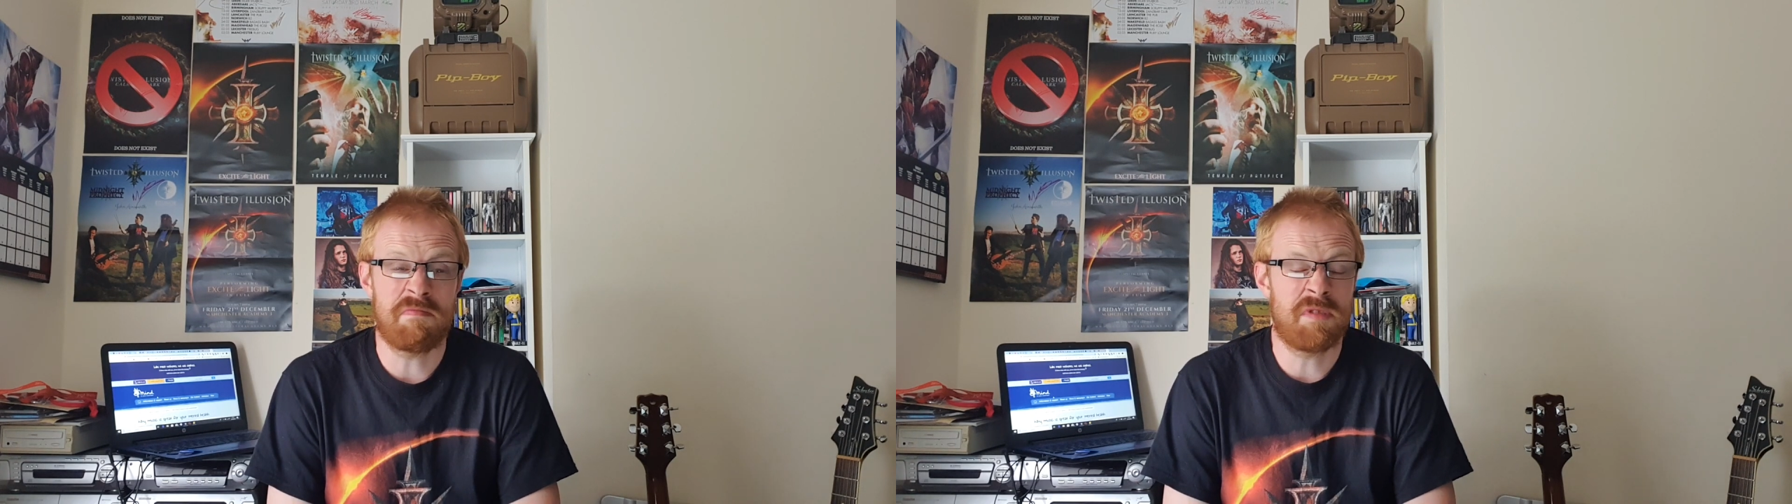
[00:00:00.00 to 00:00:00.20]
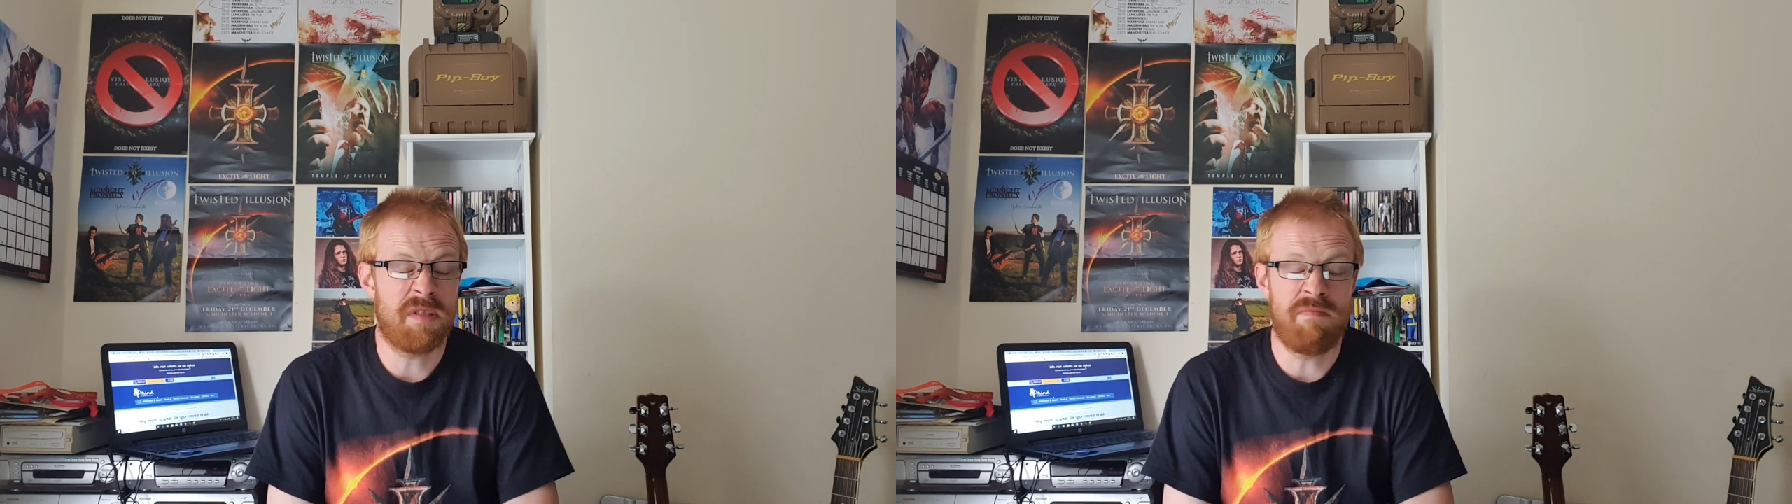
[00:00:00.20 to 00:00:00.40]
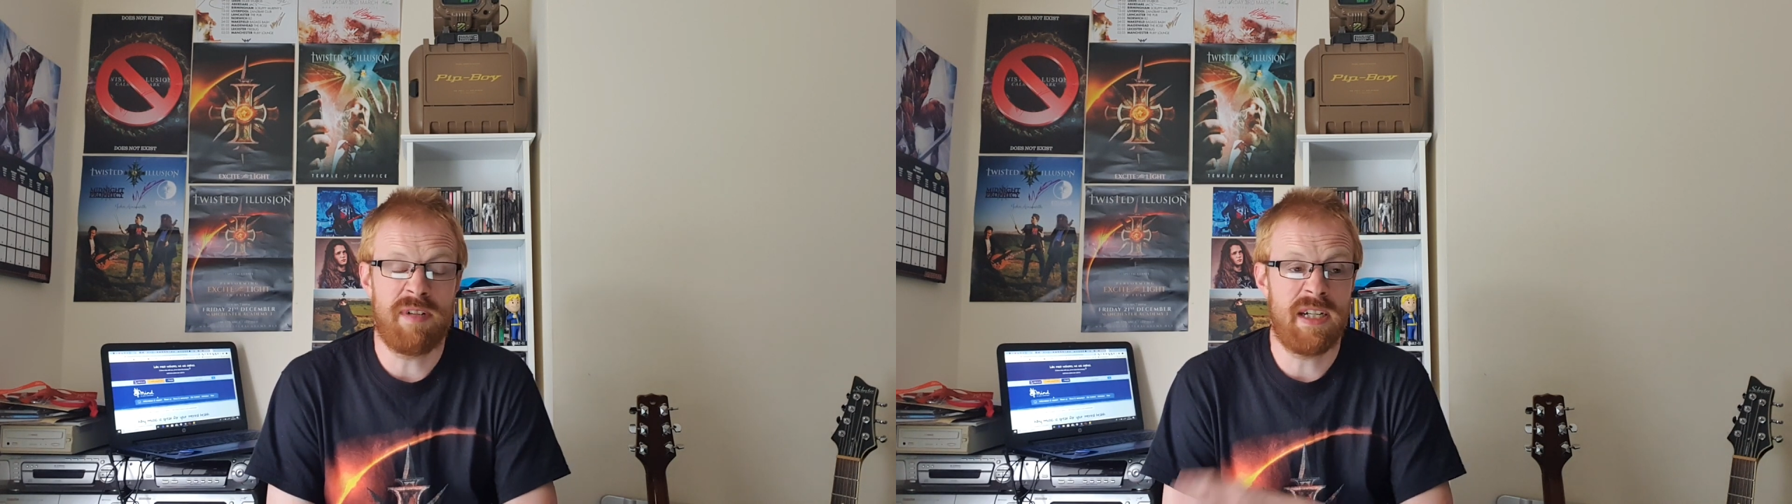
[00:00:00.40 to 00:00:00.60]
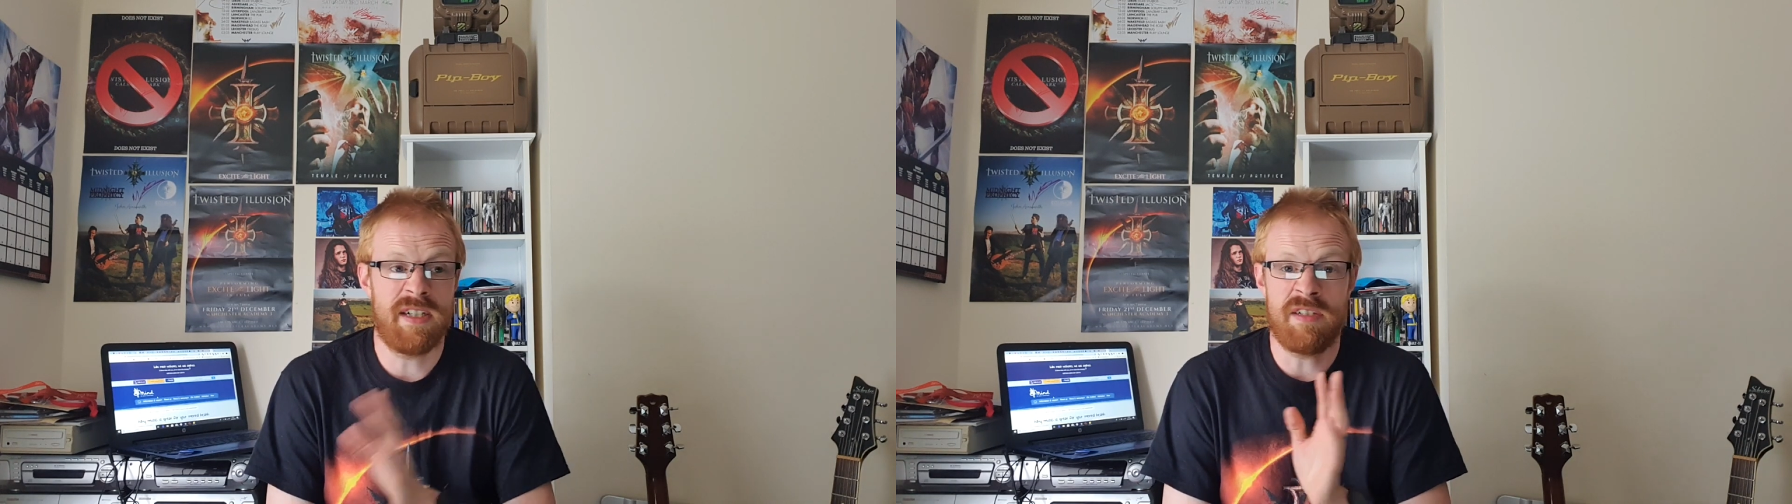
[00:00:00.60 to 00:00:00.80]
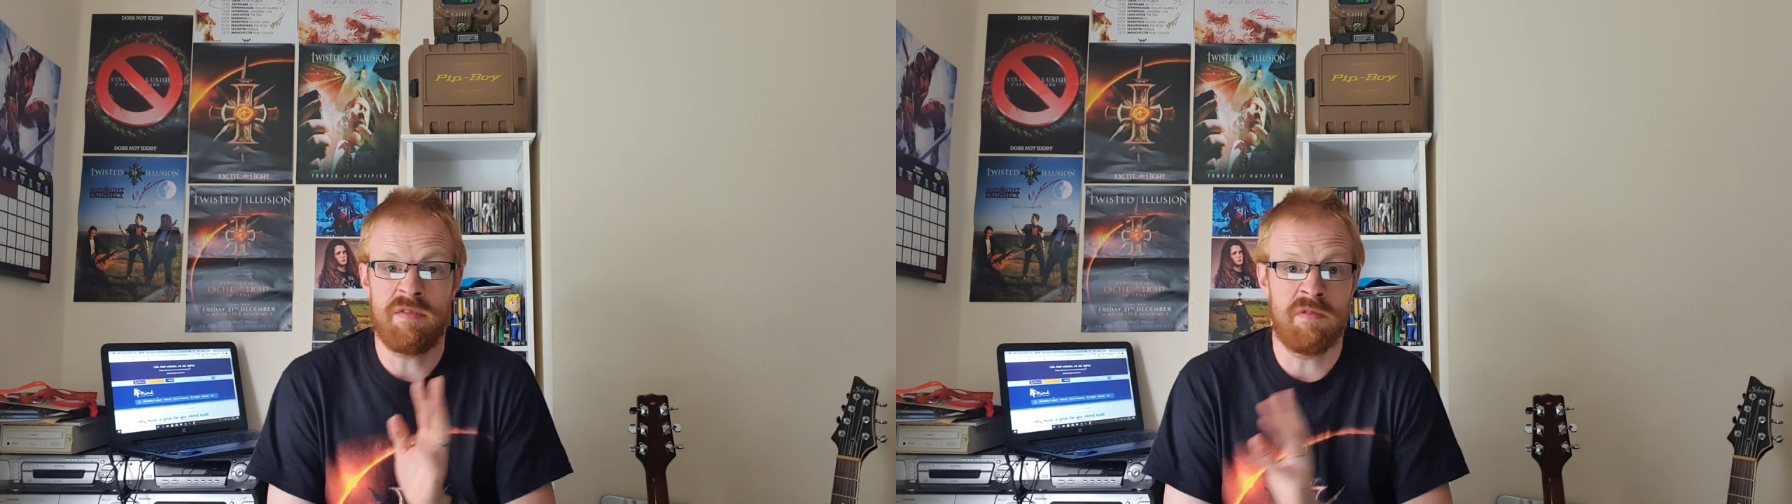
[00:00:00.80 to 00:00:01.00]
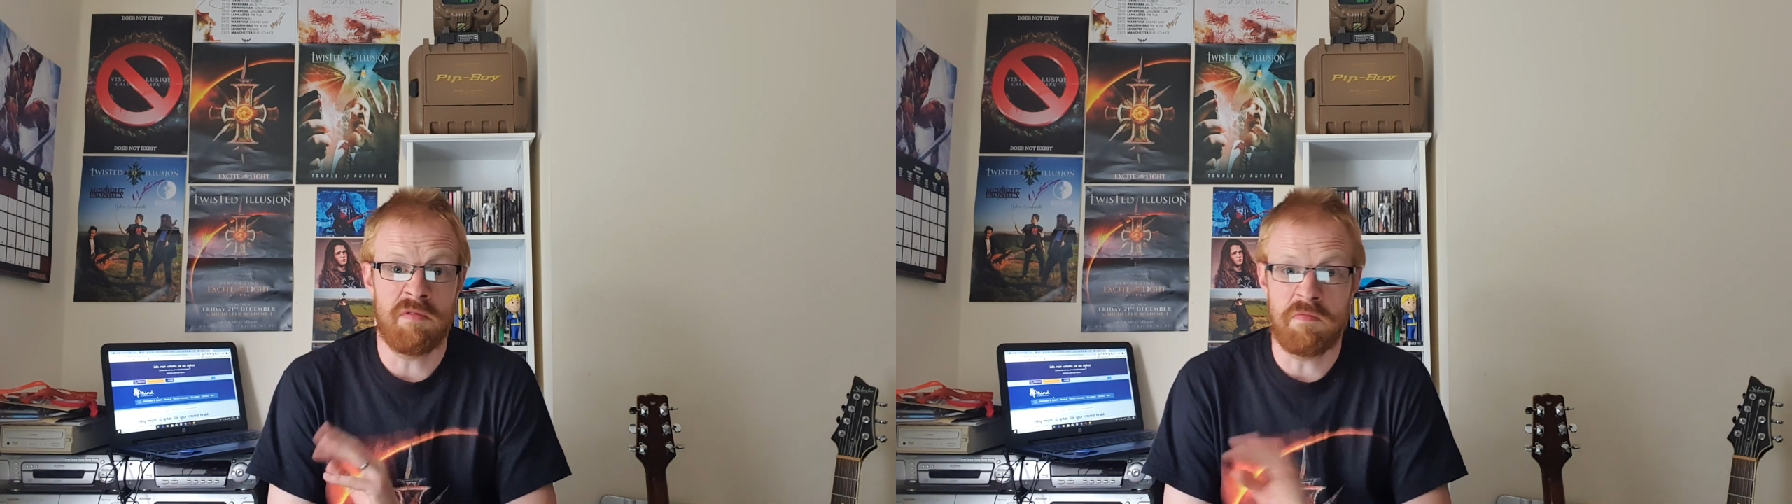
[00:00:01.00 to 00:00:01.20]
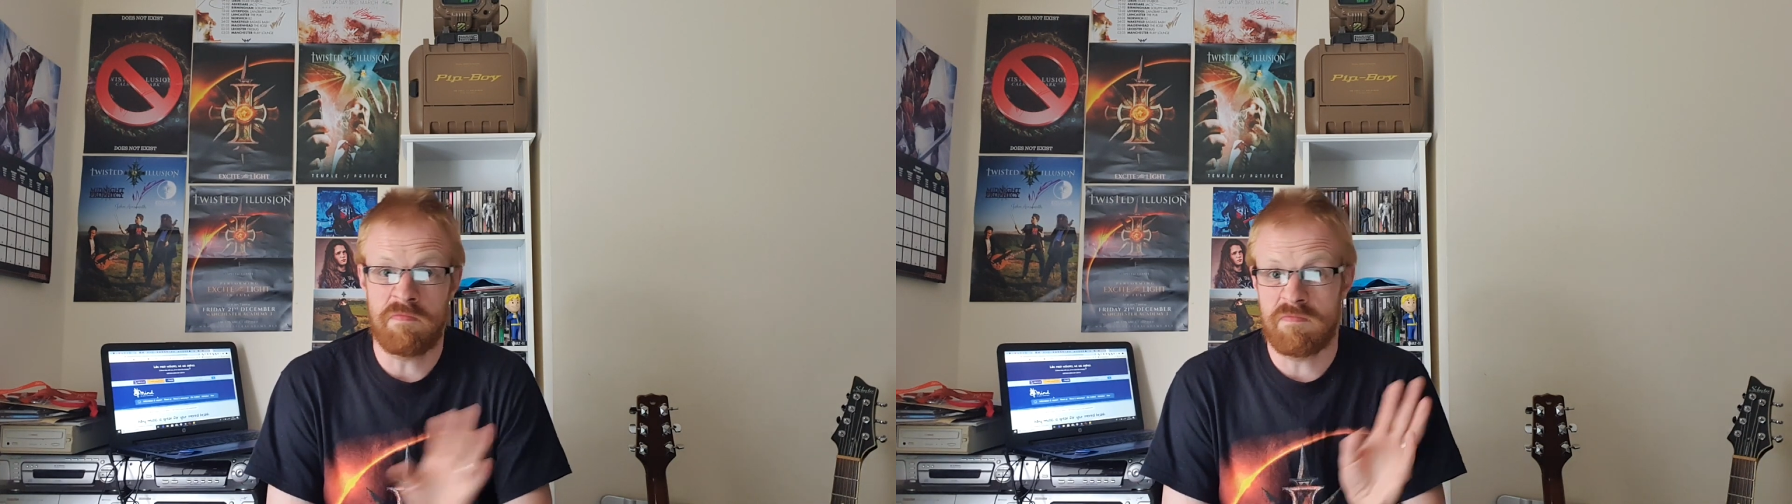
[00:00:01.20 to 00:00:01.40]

completely no